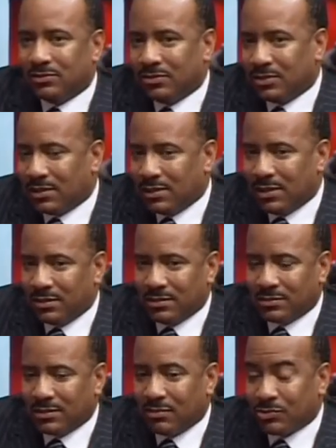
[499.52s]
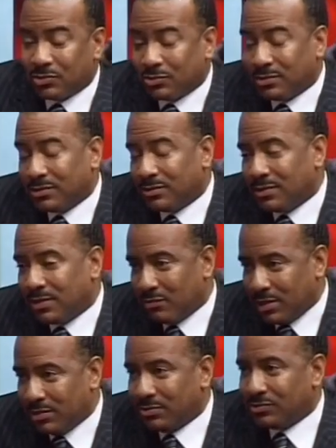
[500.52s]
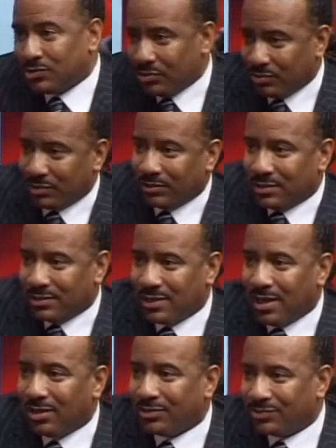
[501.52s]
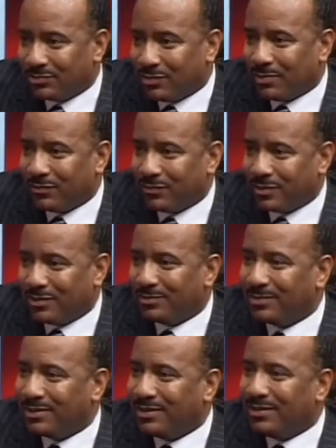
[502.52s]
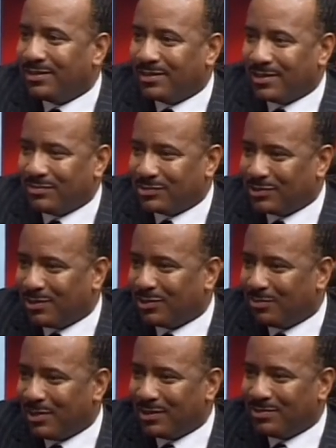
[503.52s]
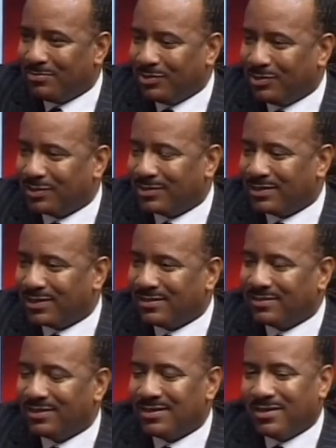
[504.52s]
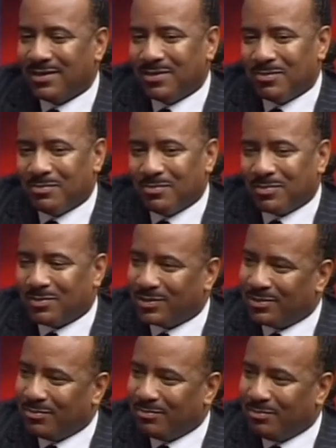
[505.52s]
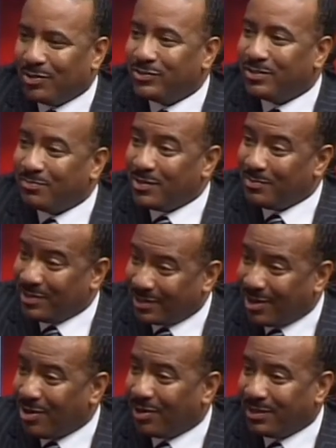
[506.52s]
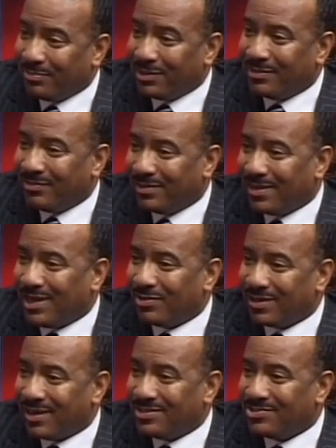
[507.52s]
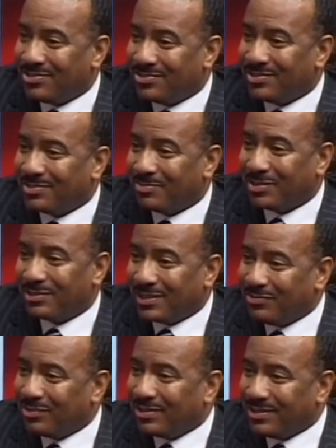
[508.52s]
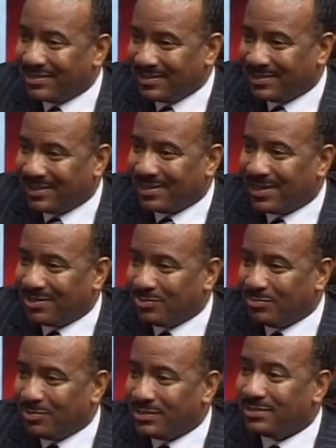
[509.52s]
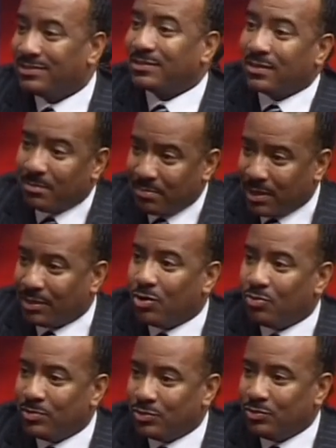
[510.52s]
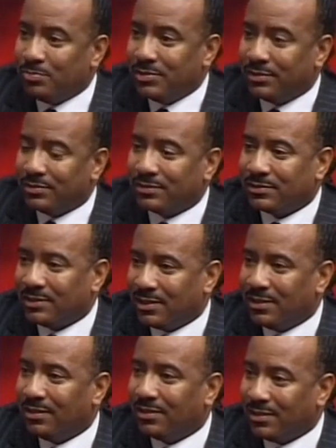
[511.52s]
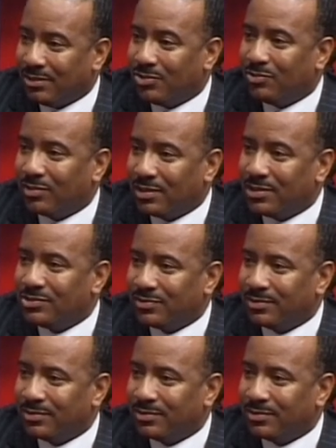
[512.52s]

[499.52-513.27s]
I was doing a radio show in Dallas, where I'm from. And I was talking about the book, and mostly people that call in, believe it or not, were Nigerians because they want to understand how to do business, to come back home and do business in their own country.